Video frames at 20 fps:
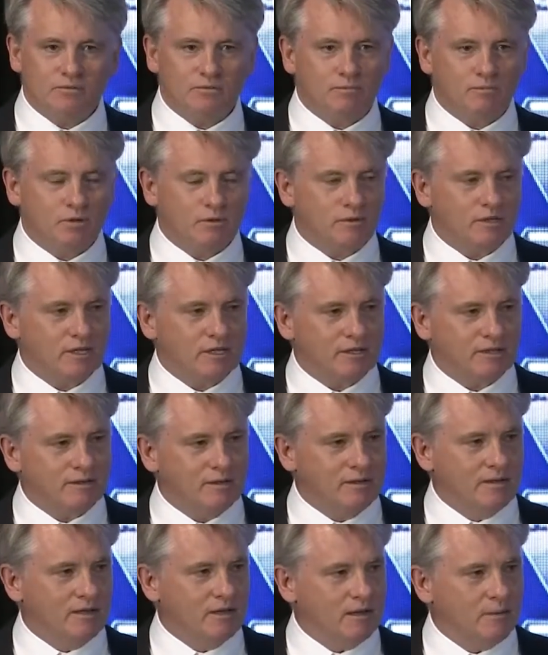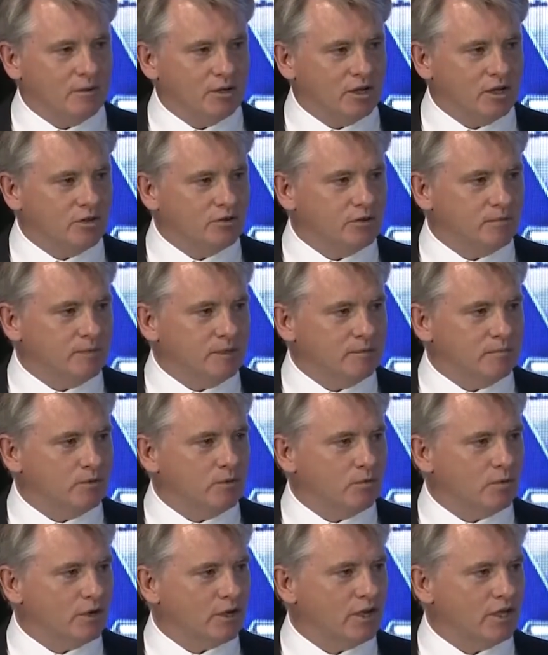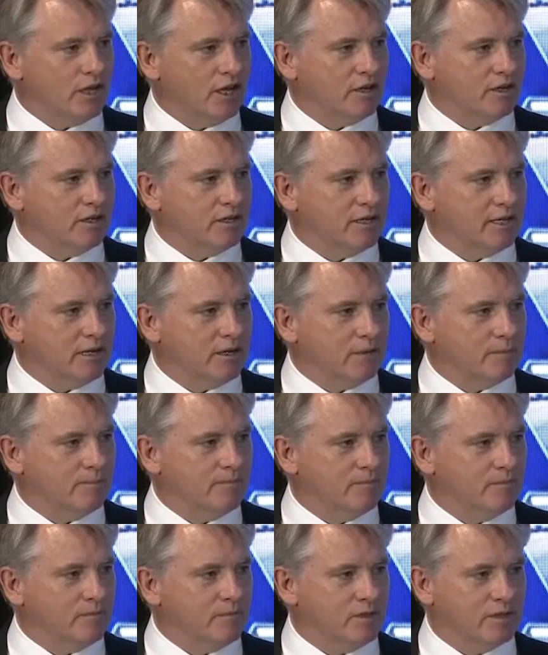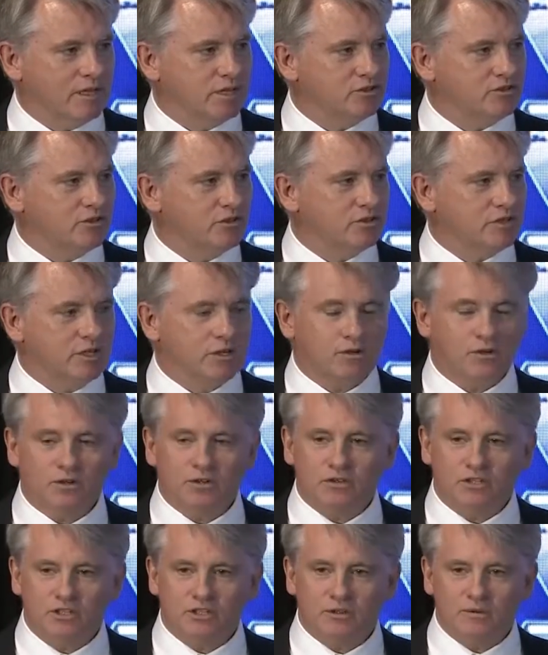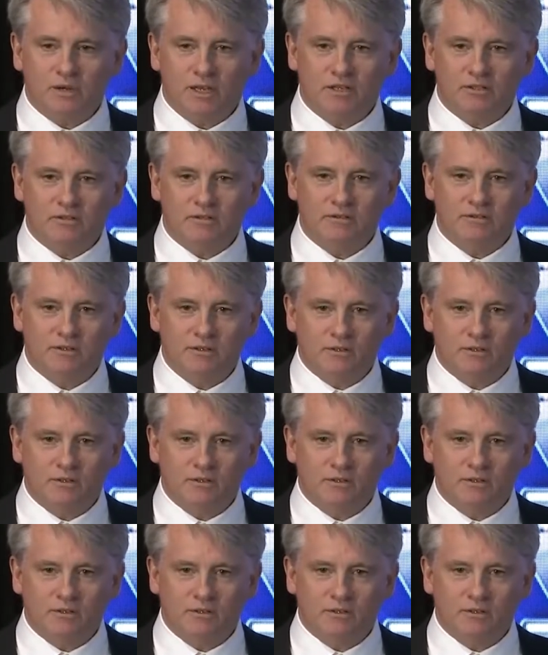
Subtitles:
we probably get about 100 people working on it now, and that's just here in the US.